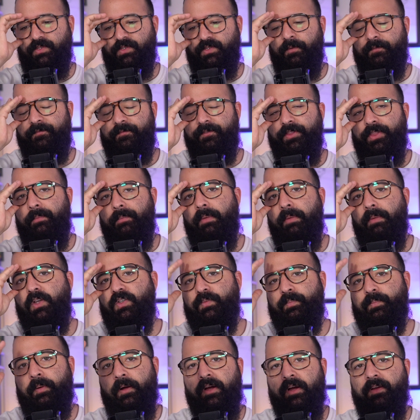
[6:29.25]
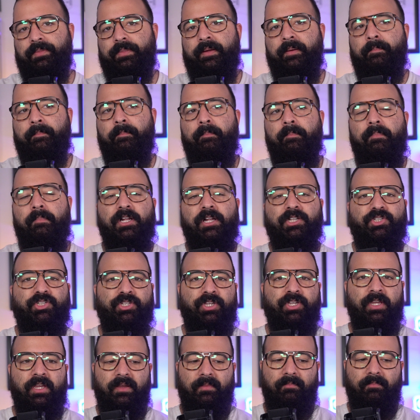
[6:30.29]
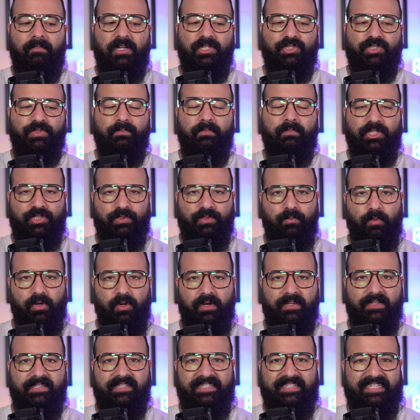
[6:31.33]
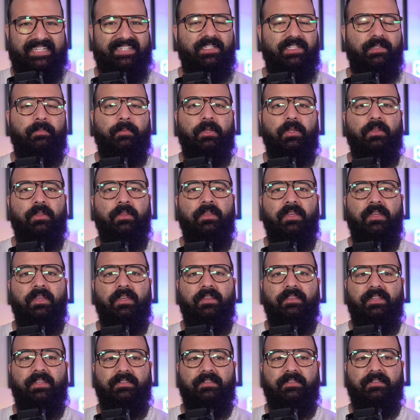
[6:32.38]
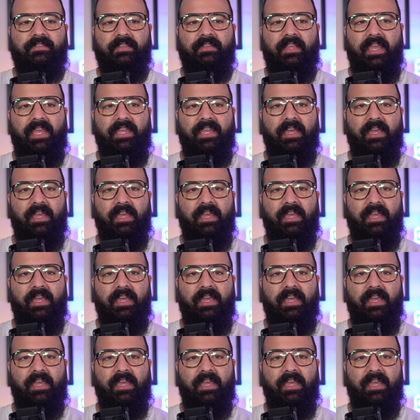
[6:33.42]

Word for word: But for the most part, they're much, much, much more accessible than, say, a